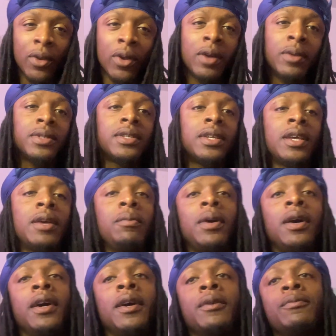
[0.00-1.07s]
You know what I'm saying?
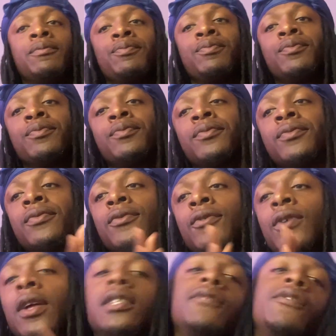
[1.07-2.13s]
But
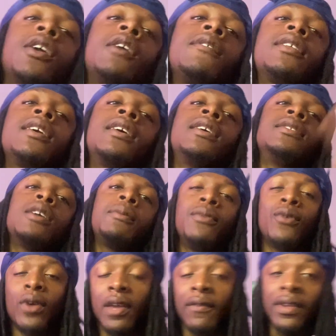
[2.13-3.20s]
let you give a thumbs up.
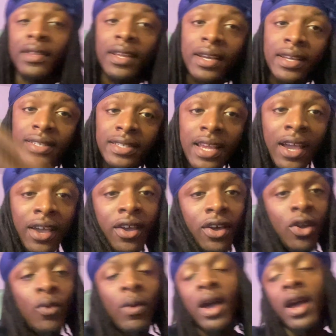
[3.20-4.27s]
You don't give a thumbs down. I don't
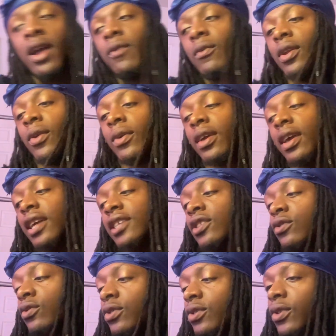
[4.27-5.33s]
know why. I mean, don't care. You
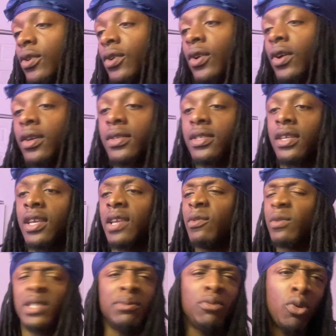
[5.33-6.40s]
too. You know what I'm saying? You're
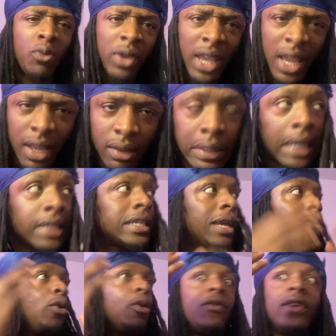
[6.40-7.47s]
going to see more react. I
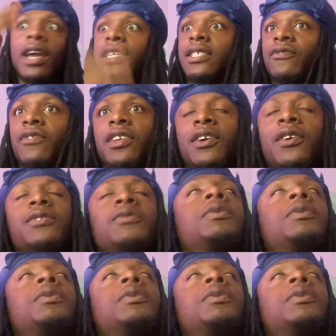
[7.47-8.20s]
said more reaction videos.